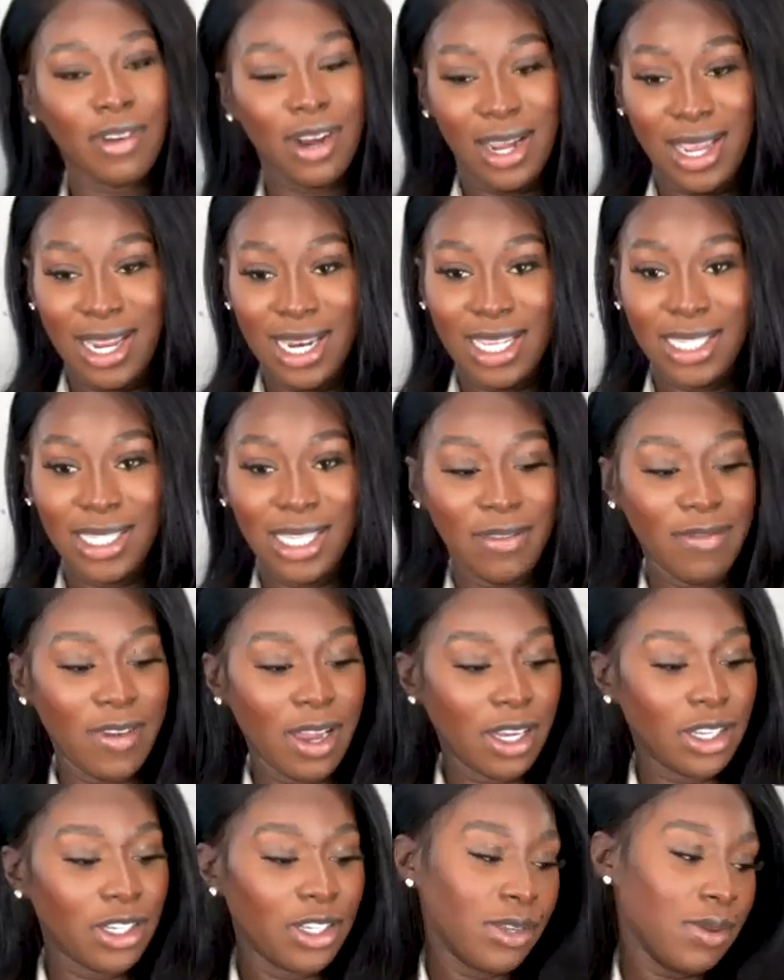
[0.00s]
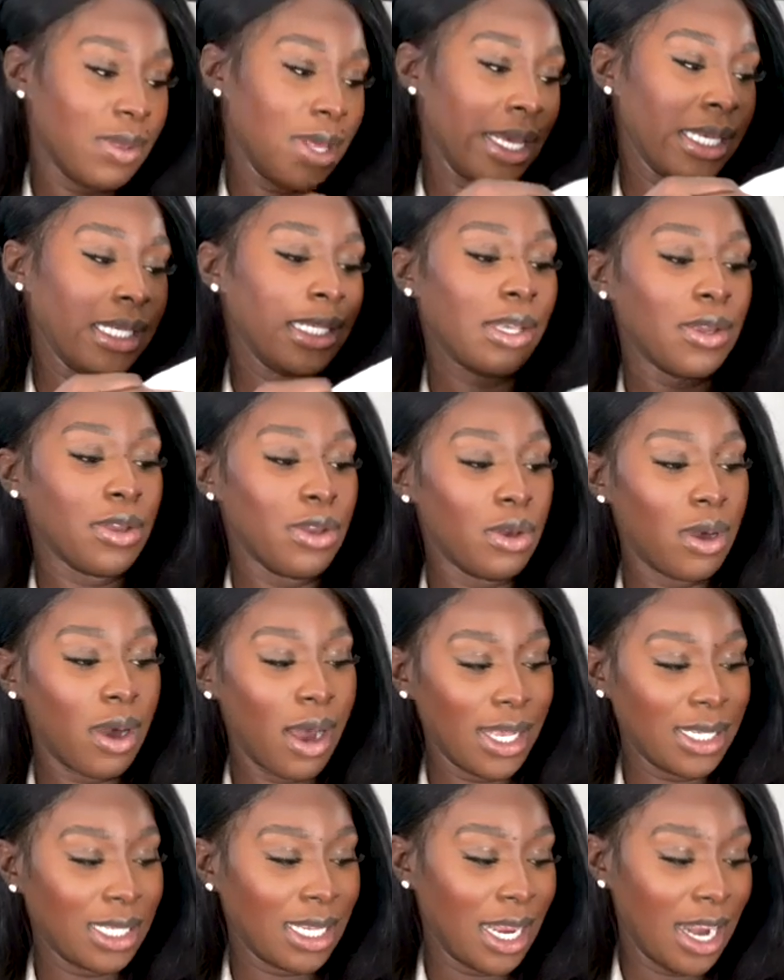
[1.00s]
All right, let's see if I can do this so you
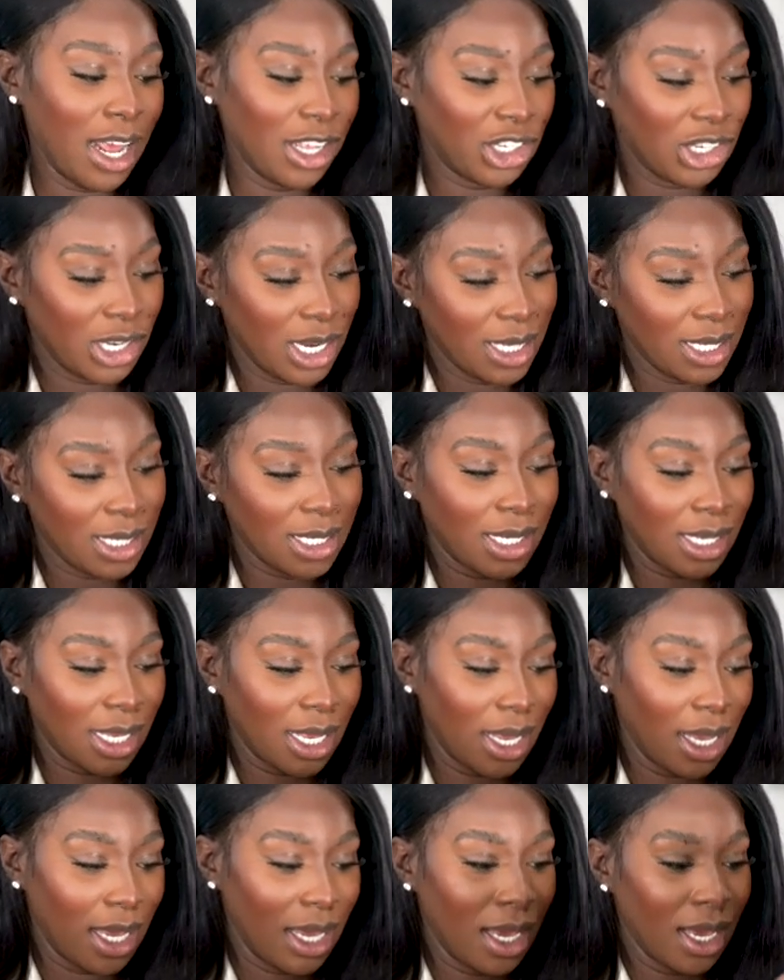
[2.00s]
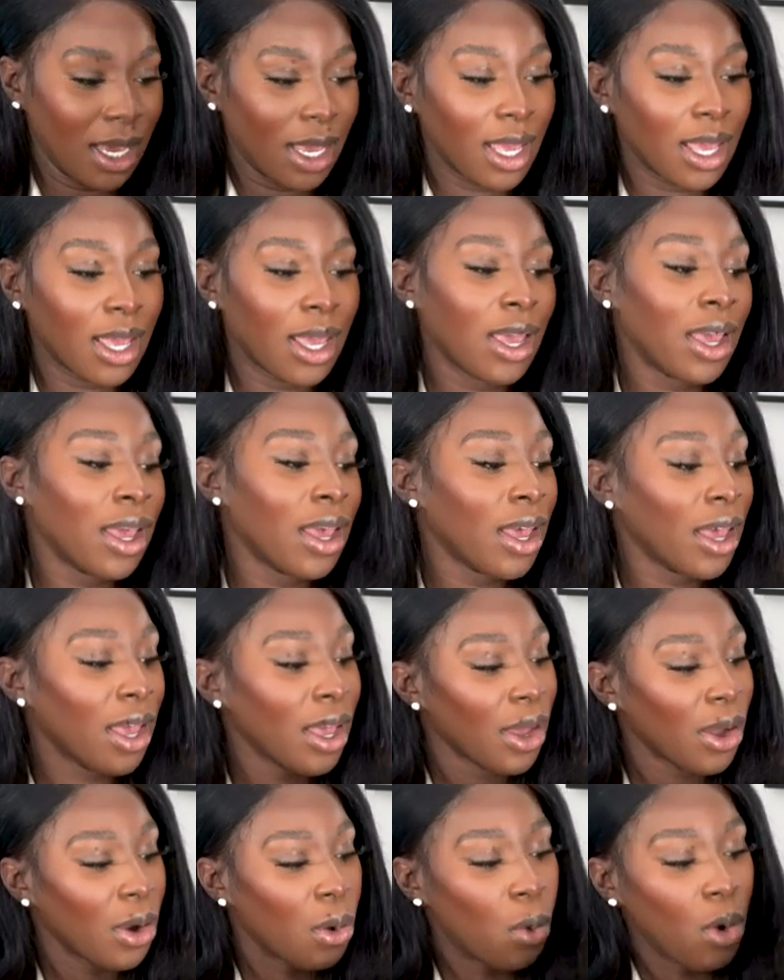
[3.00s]
guys can actually see
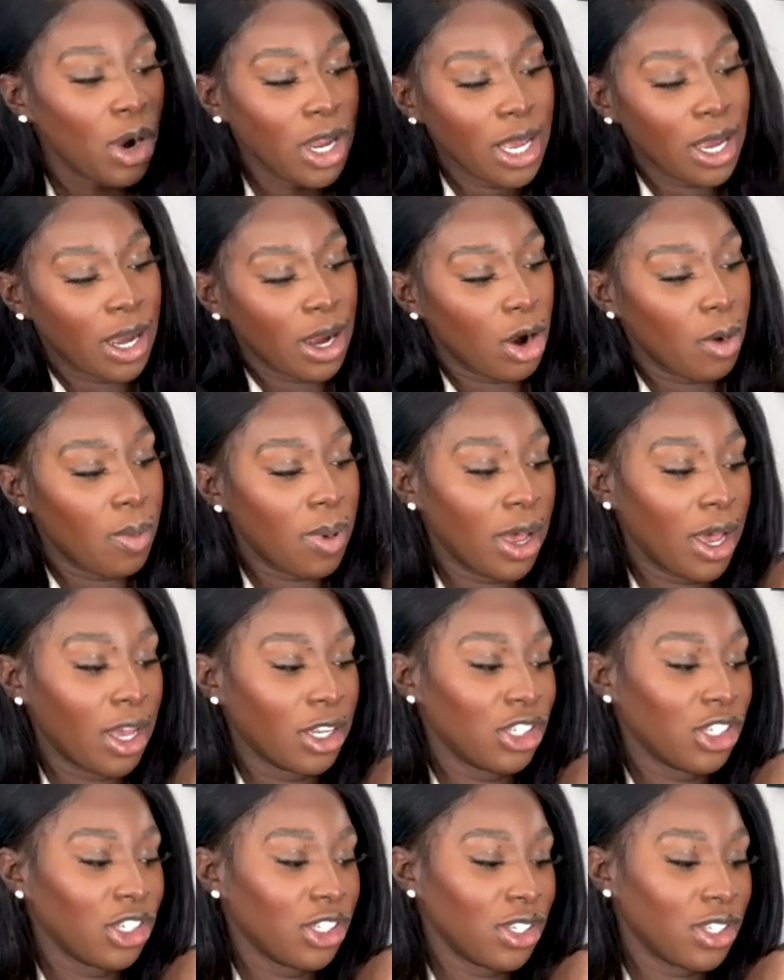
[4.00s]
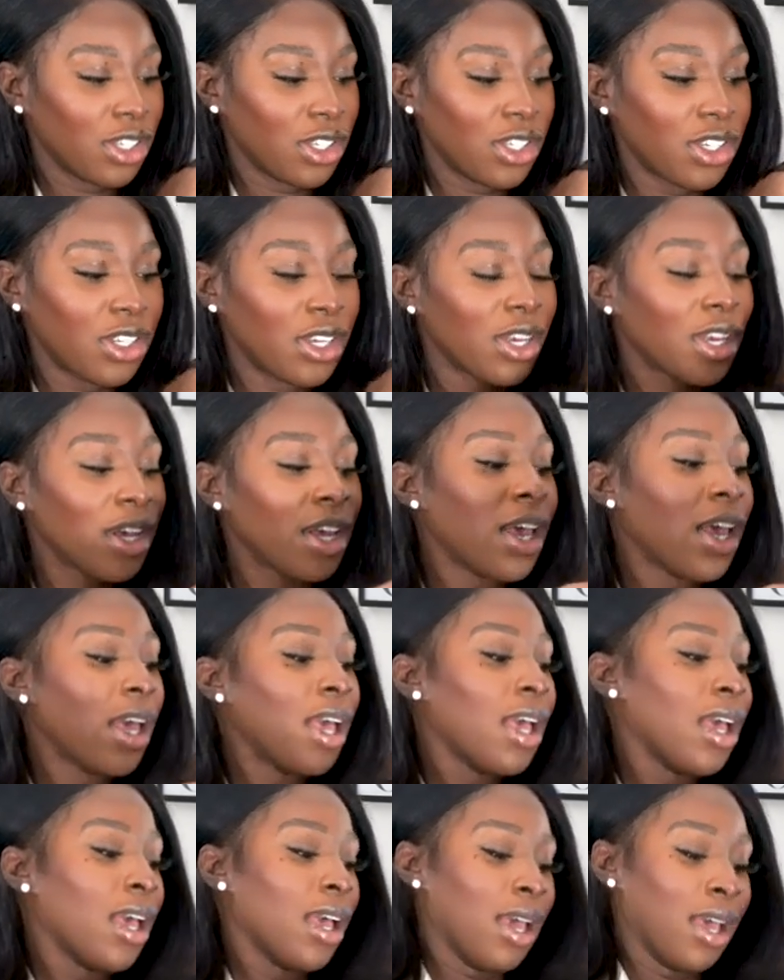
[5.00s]
what your girl purchased.
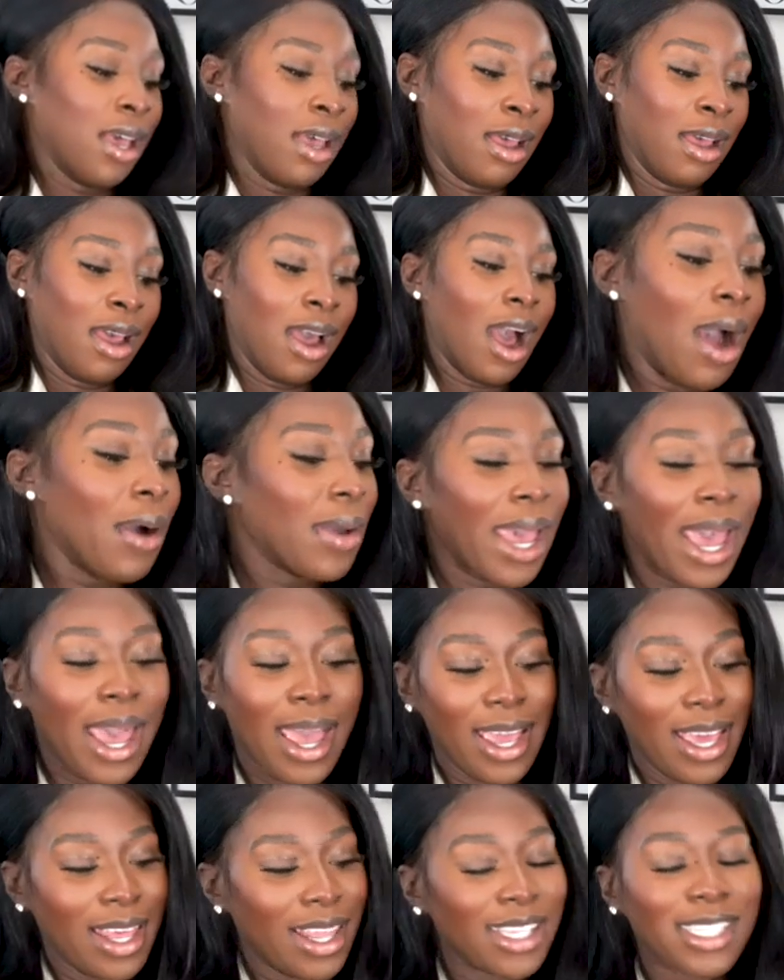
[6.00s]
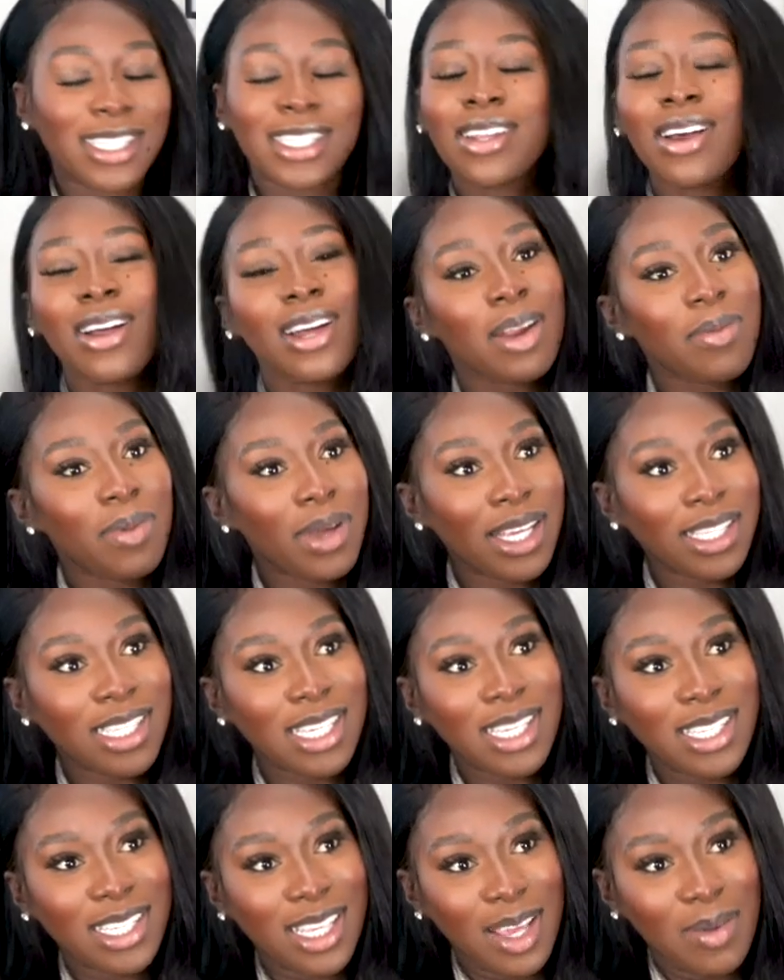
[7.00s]
Okay, this is not gonna be as
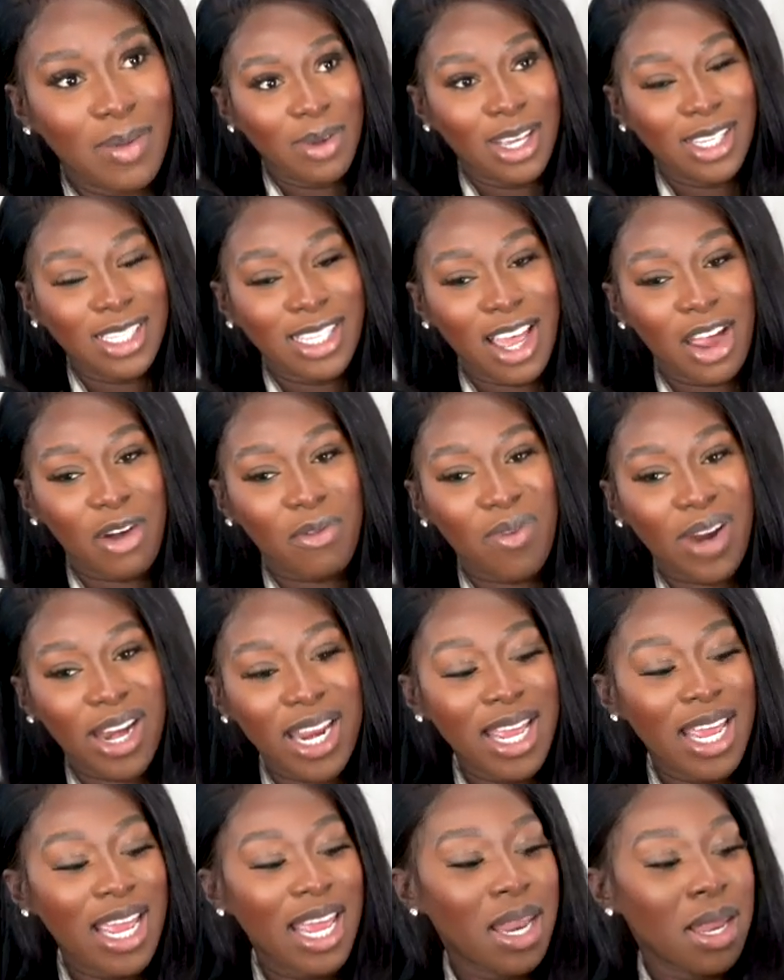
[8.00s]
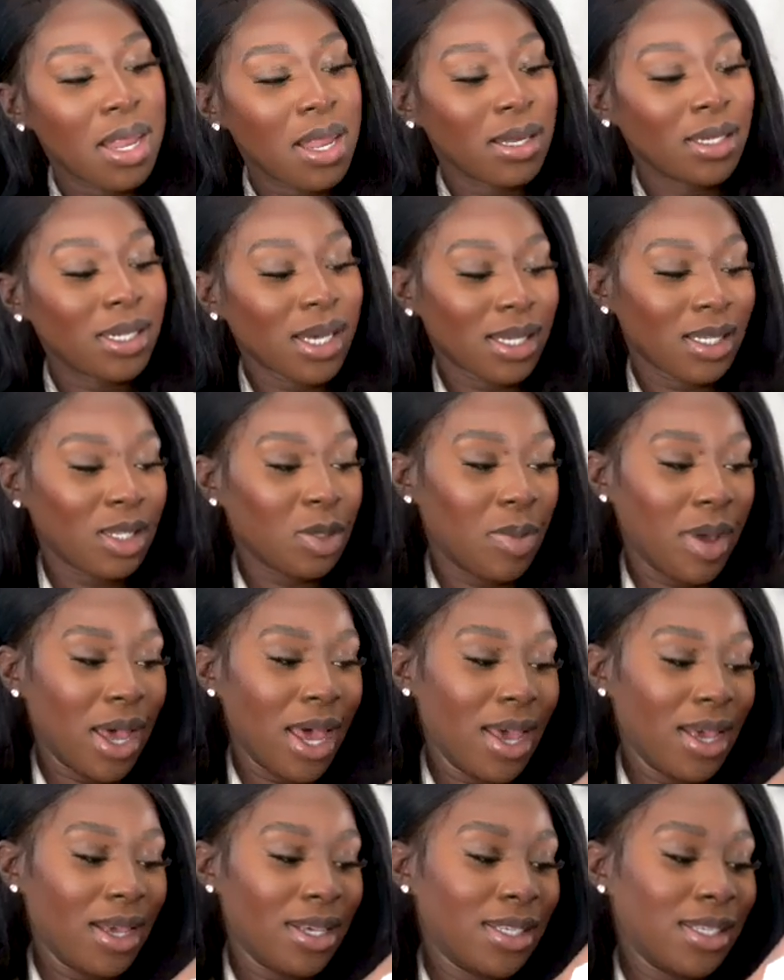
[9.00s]
easy because they're already in the dust
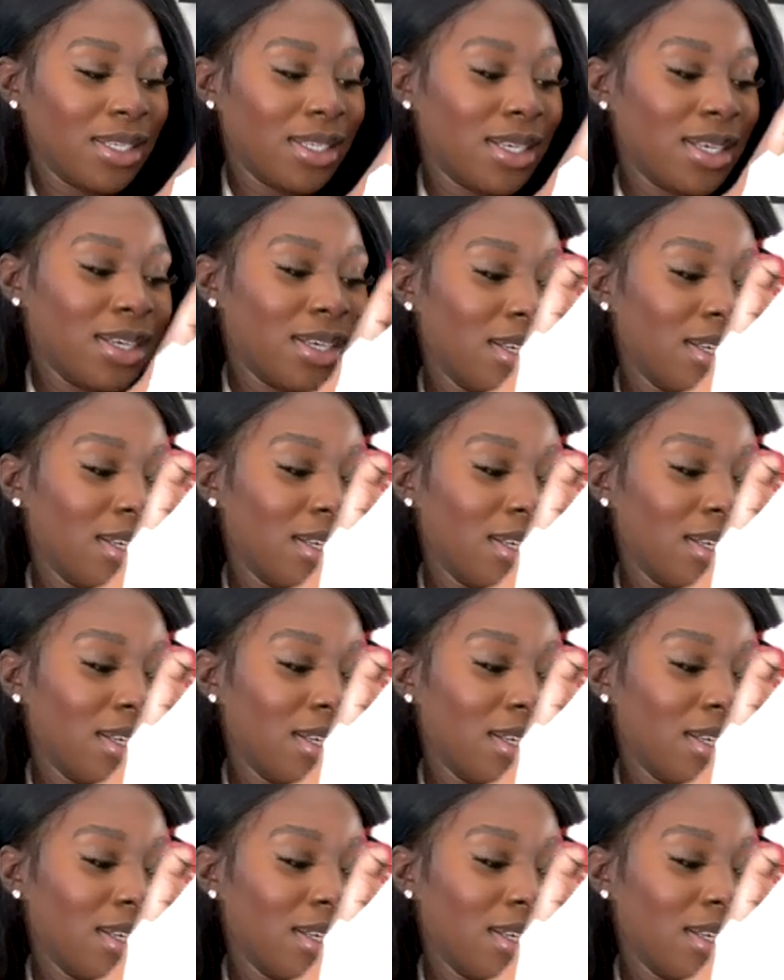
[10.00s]
bags.